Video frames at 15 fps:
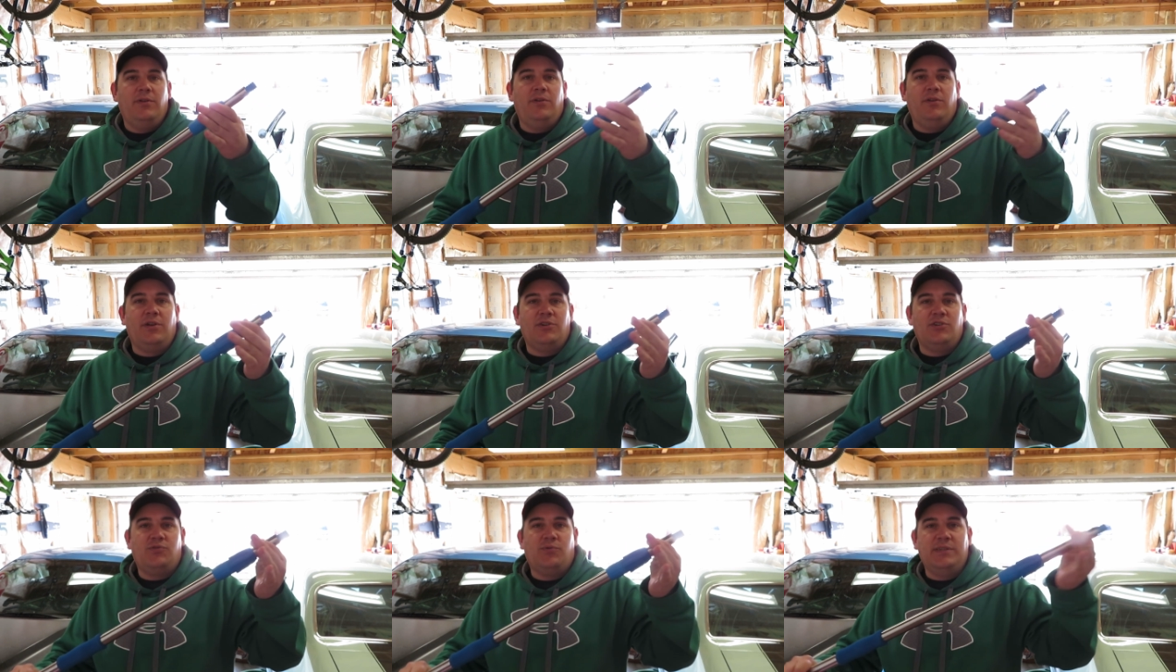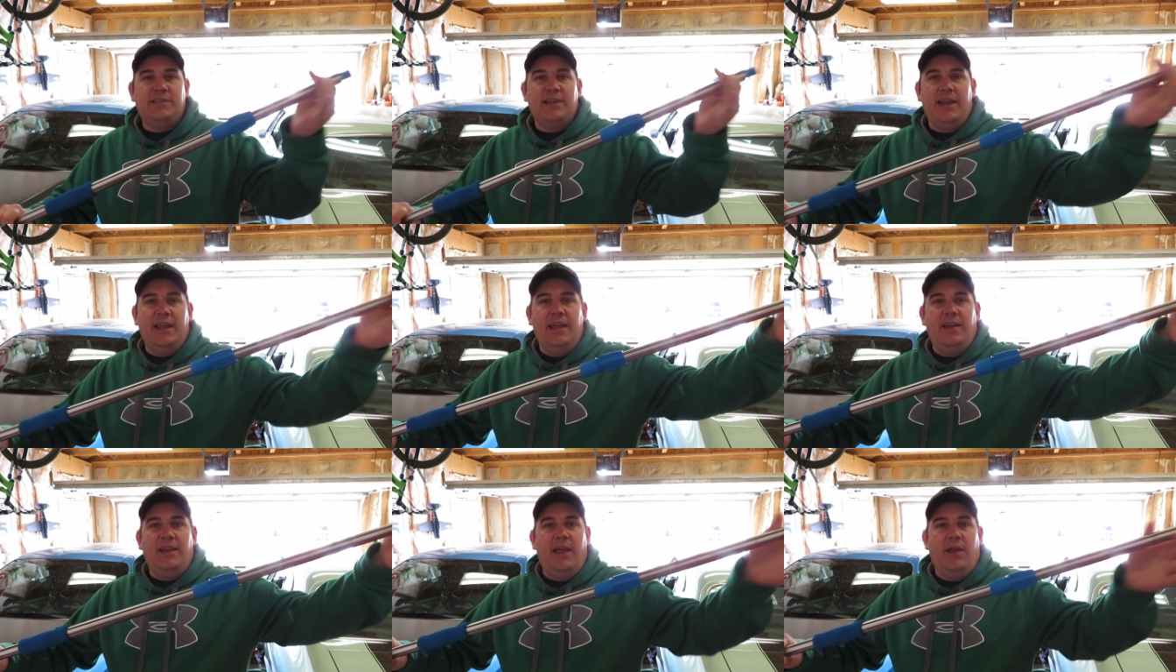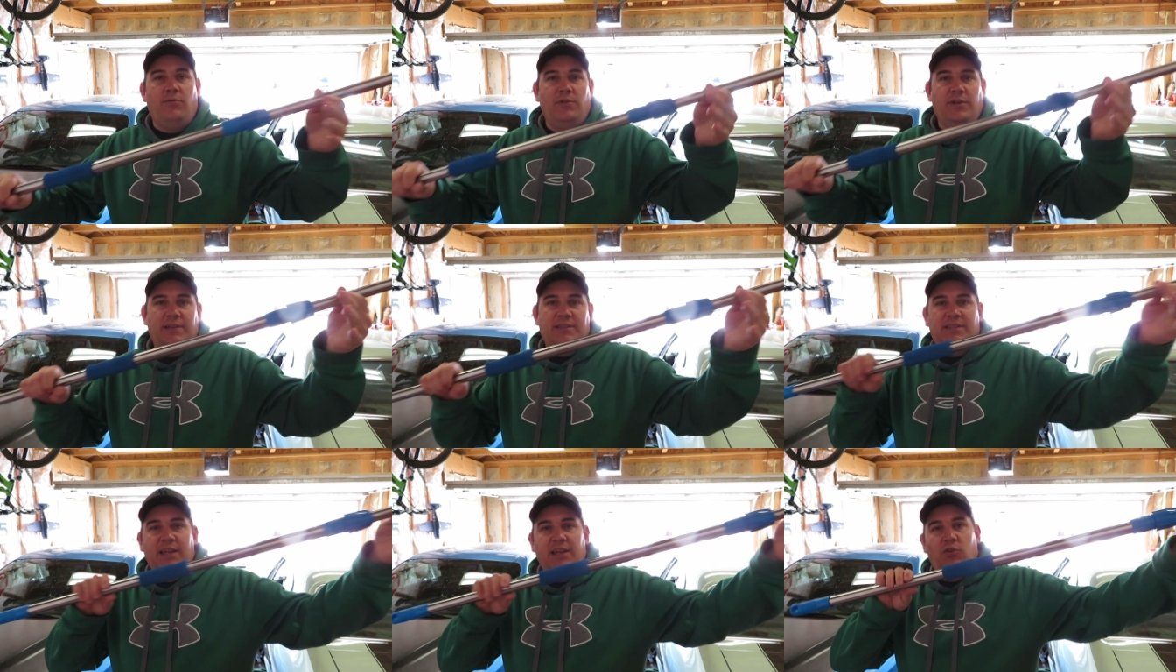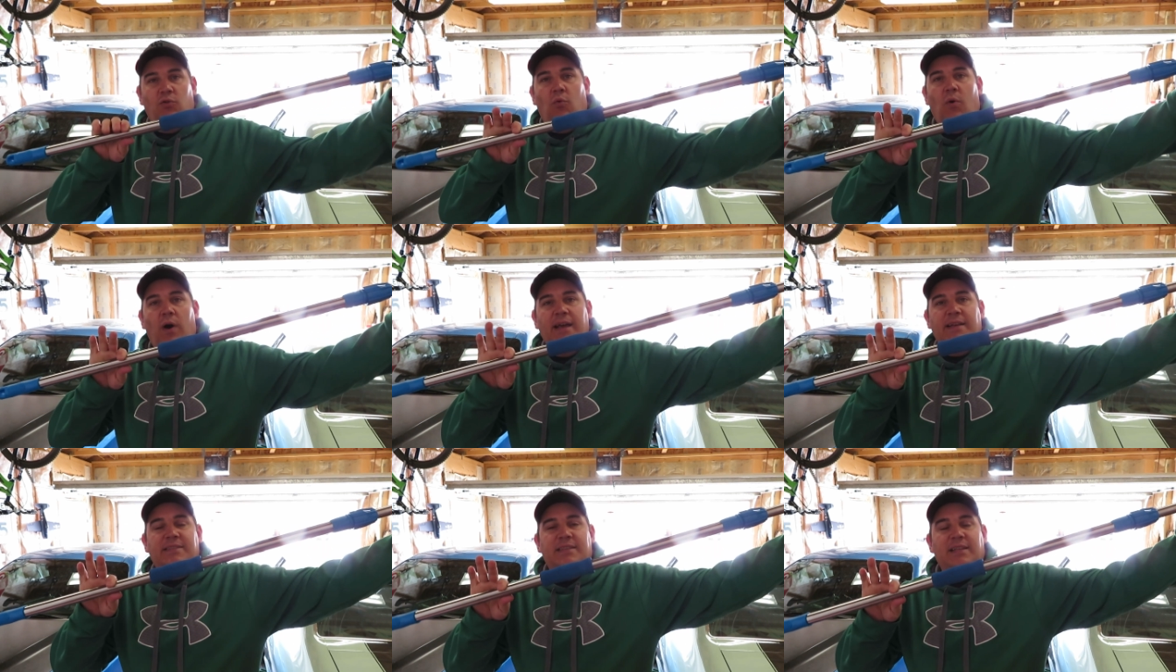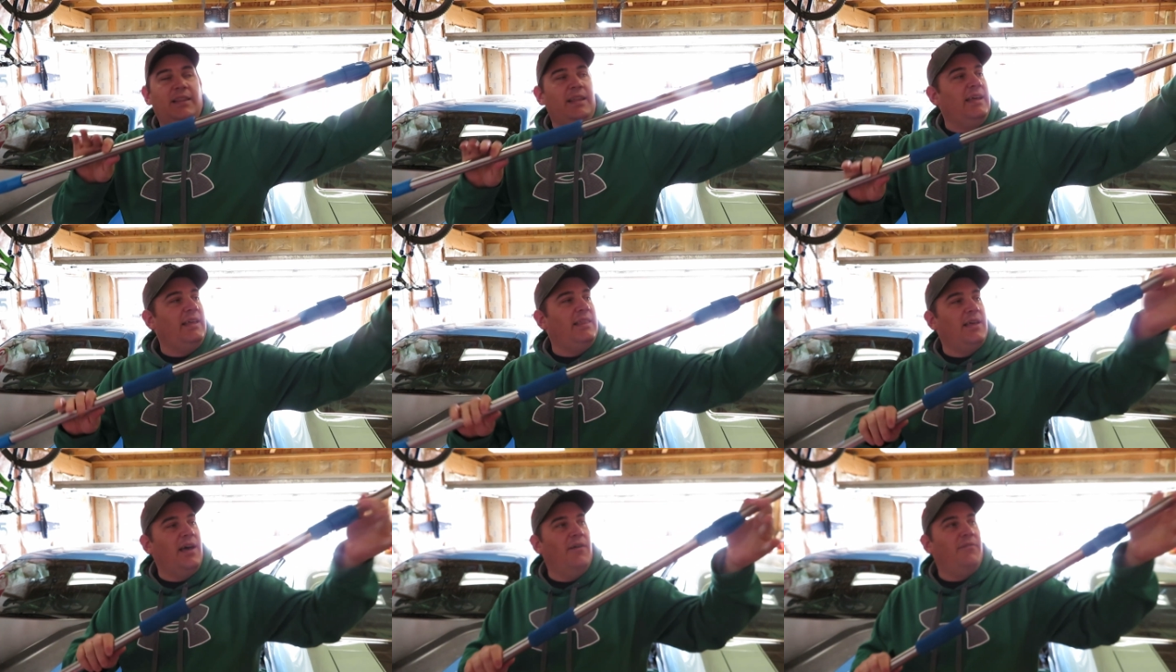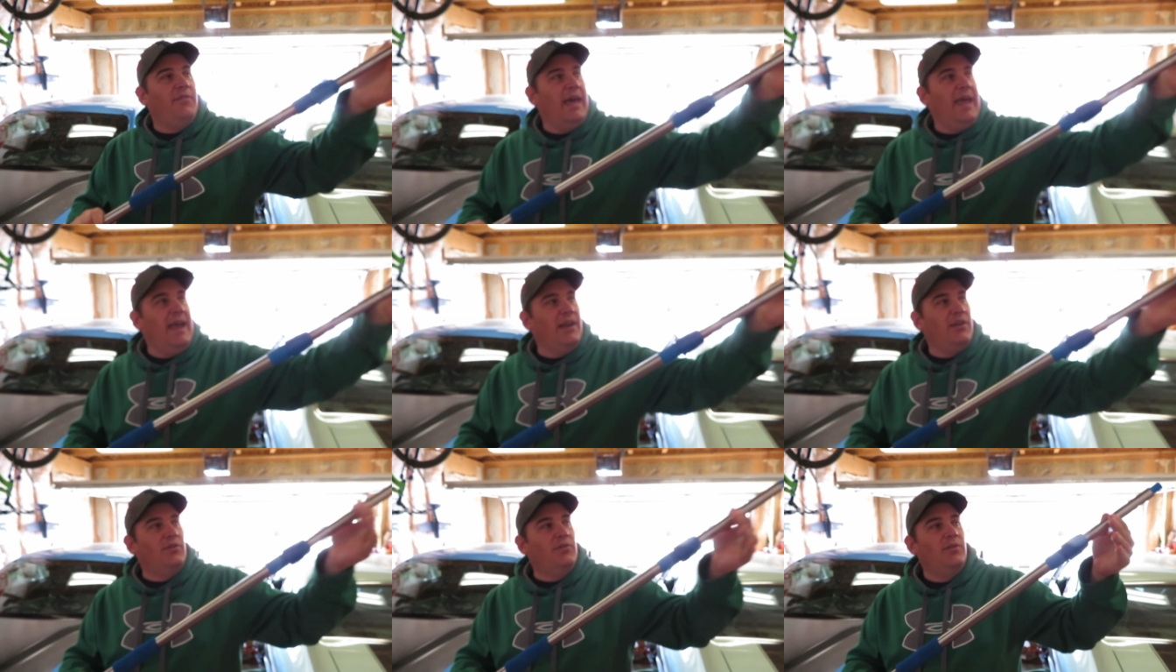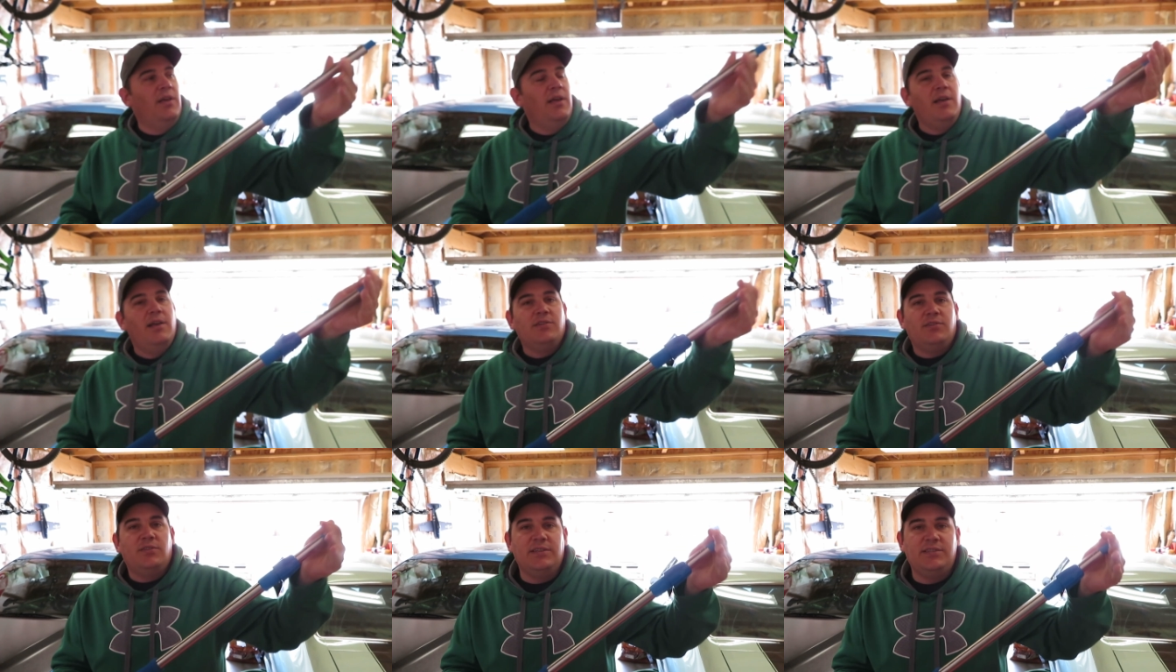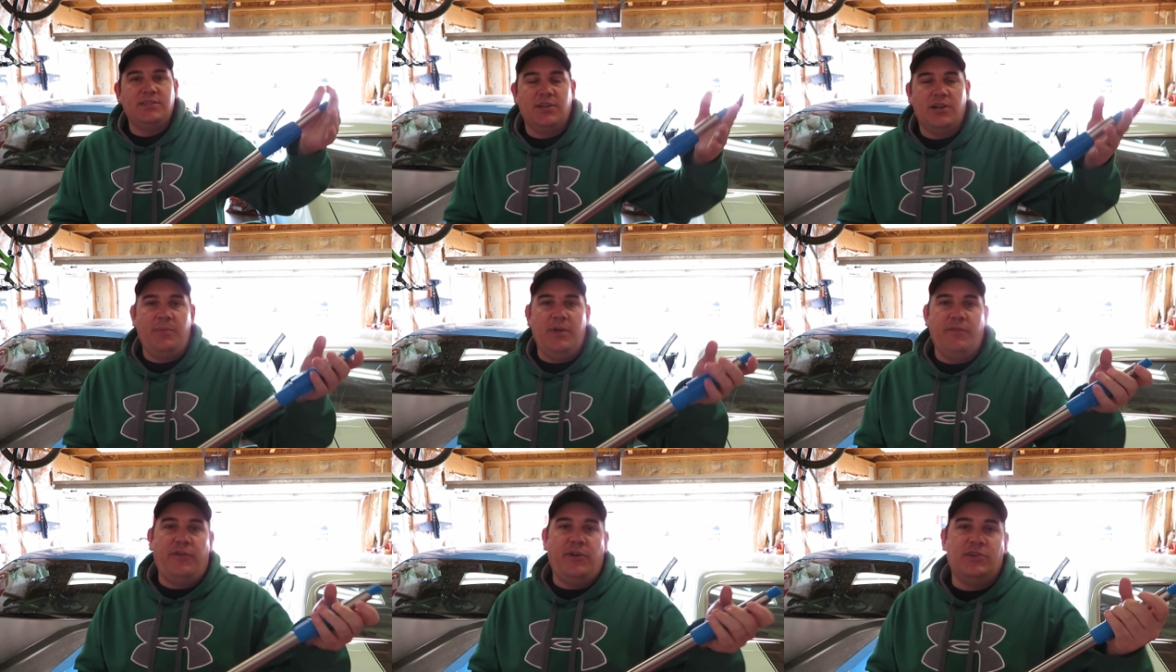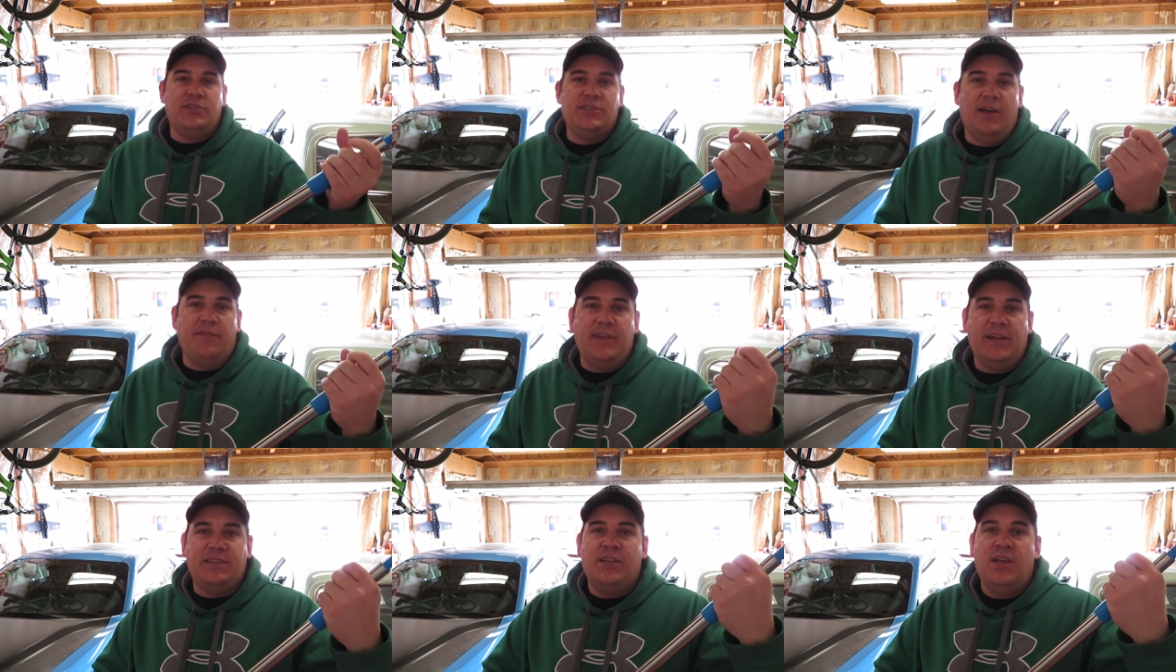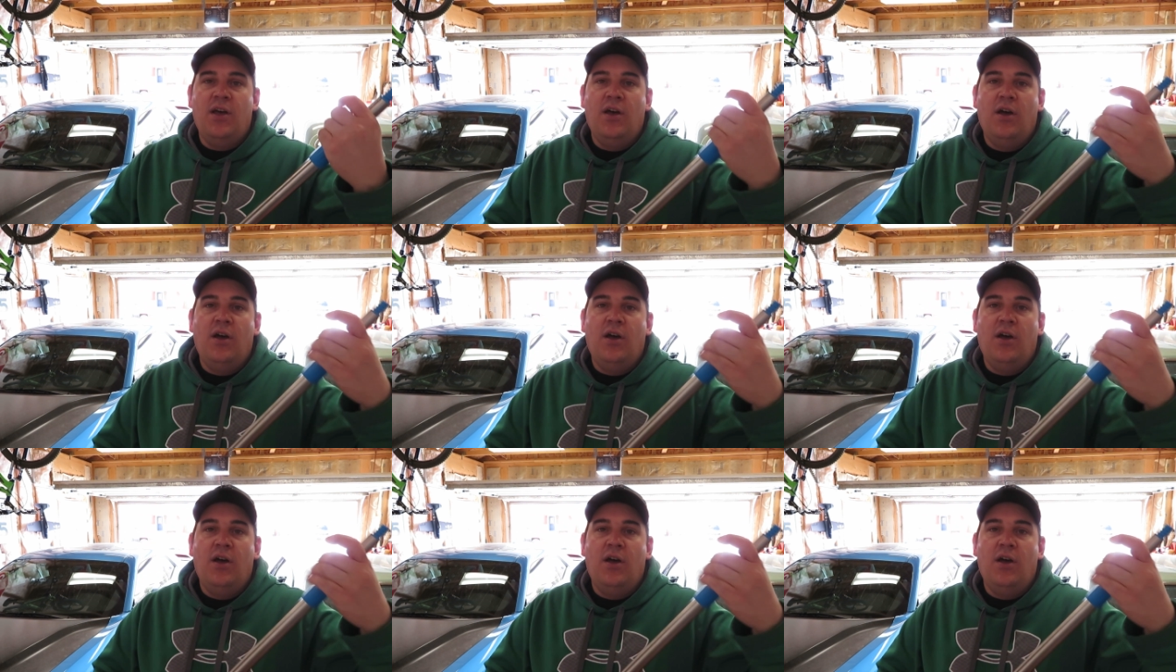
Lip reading: You can just twist that in. It will extend twice the length of the handle. So this is going to be for your stuff that's